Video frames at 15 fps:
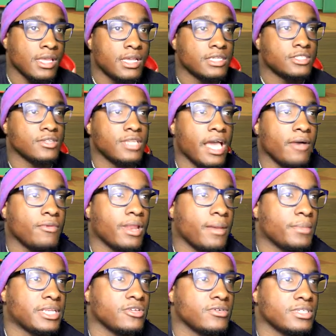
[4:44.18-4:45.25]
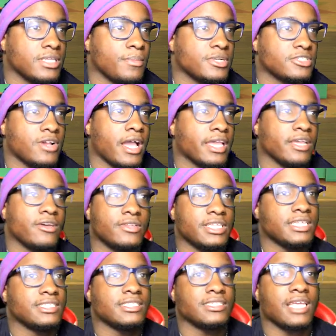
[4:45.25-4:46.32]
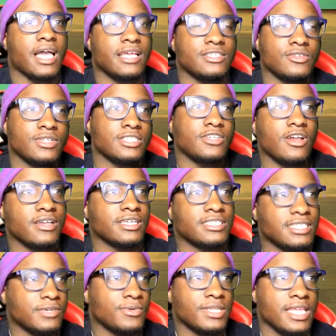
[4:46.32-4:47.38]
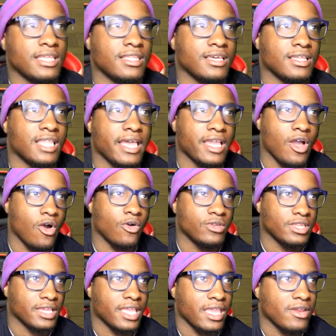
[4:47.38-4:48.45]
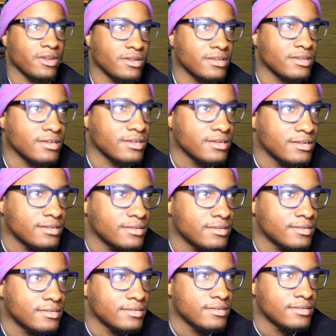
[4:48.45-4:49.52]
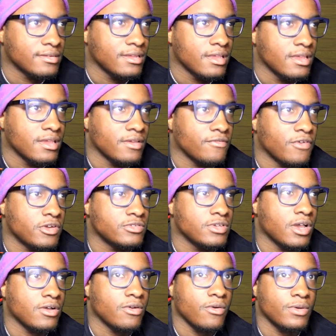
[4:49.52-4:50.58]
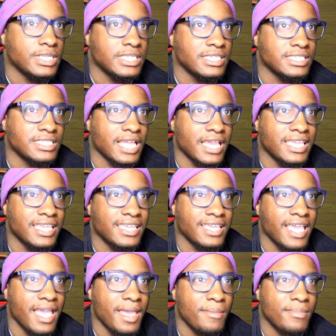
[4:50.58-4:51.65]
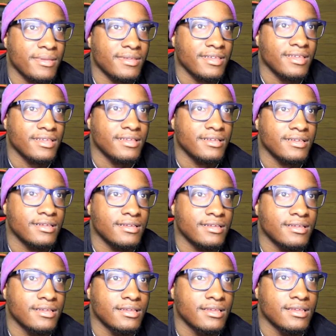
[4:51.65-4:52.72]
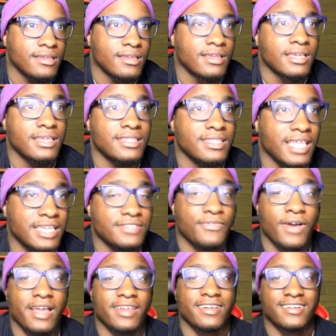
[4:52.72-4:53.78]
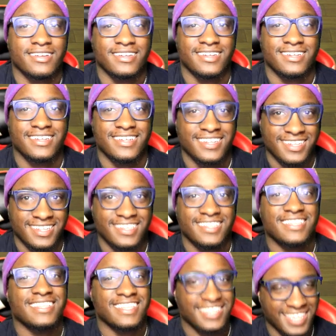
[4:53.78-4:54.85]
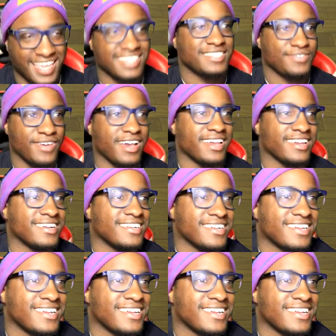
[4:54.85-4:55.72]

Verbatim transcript: So now what I'm gonna do is I'm gonna try on these designs so that y'all can see what they look like on the character. First, we're gonna go with this Nike cap. That's fire. That's fire.